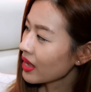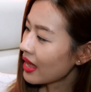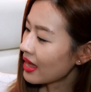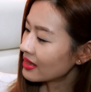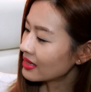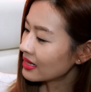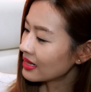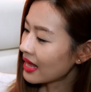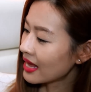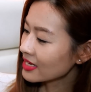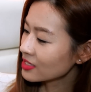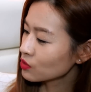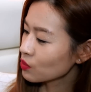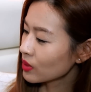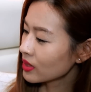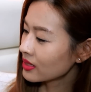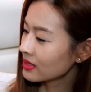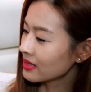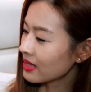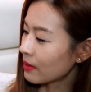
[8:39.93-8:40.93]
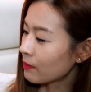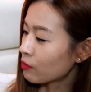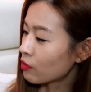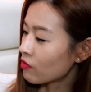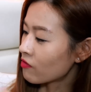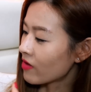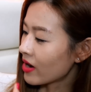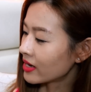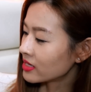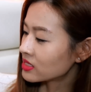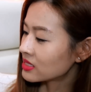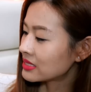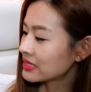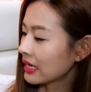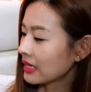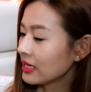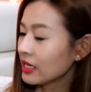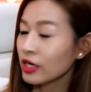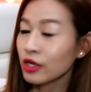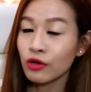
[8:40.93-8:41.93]
and the last one that provides
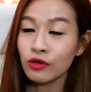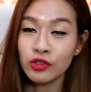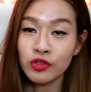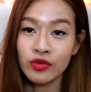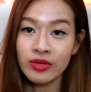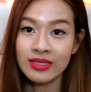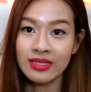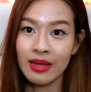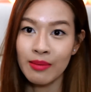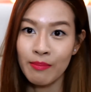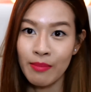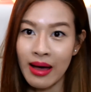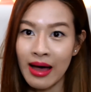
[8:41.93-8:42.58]
daily nutrients and